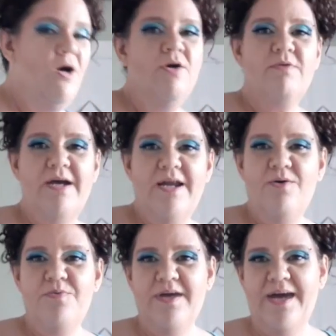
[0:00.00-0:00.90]
Right
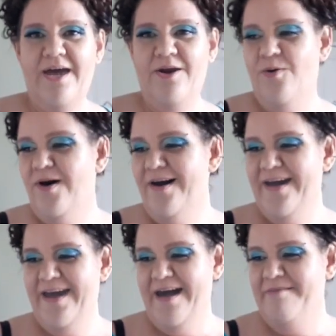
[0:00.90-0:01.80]
out the ghetto, I
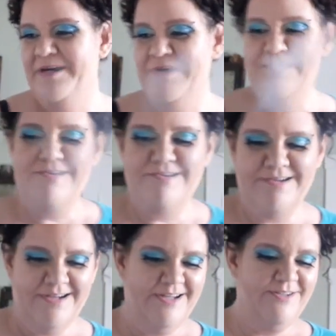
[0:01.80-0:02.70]
am.
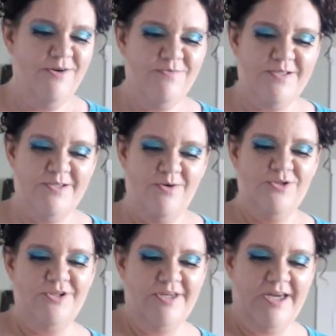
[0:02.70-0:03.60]
Nova
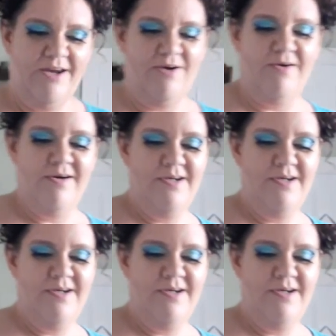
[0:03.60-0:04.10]
Scotian ghetto.